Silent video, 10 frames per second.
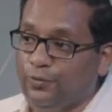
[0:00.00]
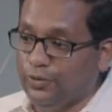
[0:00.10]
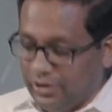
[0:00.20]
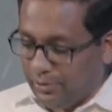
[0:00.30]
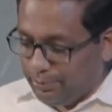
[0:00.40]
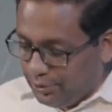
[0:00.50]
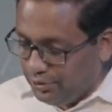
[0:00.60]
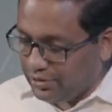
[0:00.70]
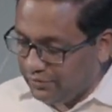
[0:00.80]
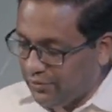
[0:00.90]
And yet,
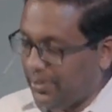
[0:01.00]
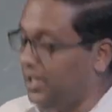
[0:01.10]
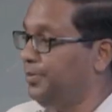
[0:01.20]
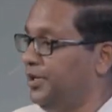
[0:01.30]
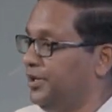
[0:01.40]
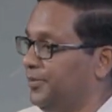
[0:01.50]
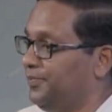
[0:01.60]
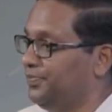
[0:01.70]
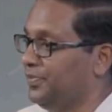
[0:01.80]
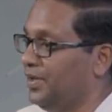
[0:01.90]
James uses the
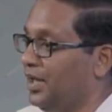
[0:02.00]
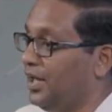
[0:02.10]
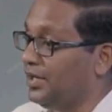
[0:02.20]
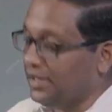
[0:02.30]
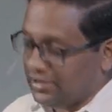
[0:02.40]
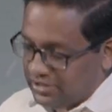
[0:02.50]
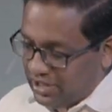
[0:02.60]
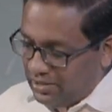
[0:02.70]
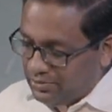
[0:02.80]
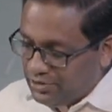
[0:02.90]
happy image of
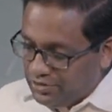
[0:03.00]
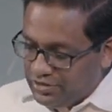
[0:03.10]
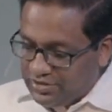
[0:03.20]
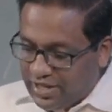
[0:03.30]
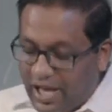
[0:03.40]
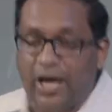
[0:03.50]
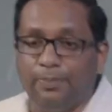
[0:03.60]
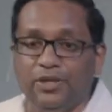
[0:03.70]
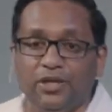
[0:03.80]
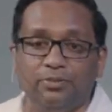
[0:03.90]
childbirth to
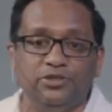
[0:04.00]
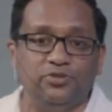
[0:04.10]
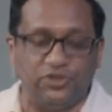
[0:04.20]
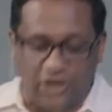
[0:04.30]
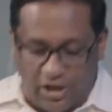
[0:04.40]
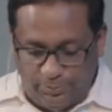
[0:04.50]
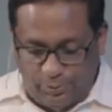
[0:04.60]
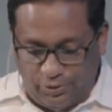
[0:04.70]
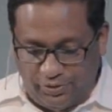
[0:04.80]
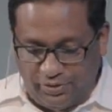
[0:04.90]
remind us of an awful
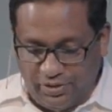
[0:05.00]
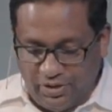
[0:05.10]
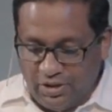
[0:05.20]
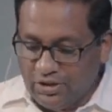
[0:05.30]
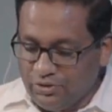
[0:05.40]
reality.